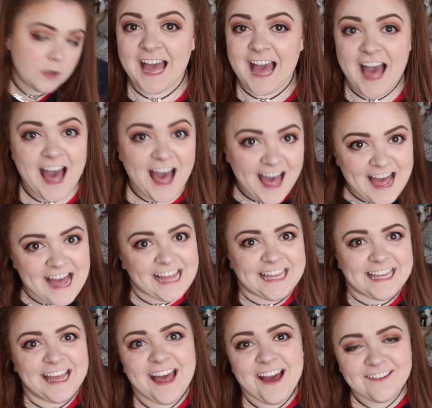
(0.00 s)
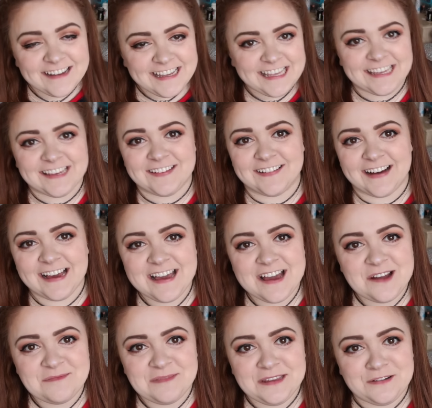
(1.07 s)
Hi, how are you? I
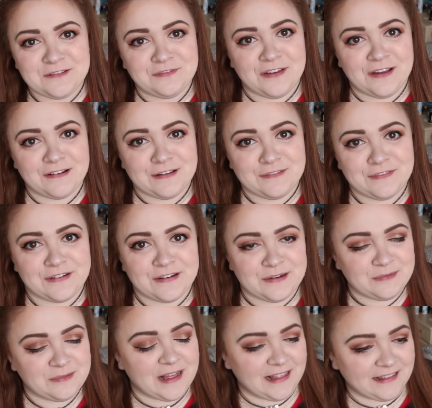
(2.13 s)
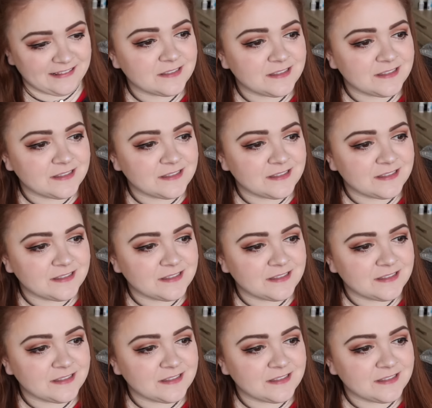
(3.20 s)
hope you're very, very well.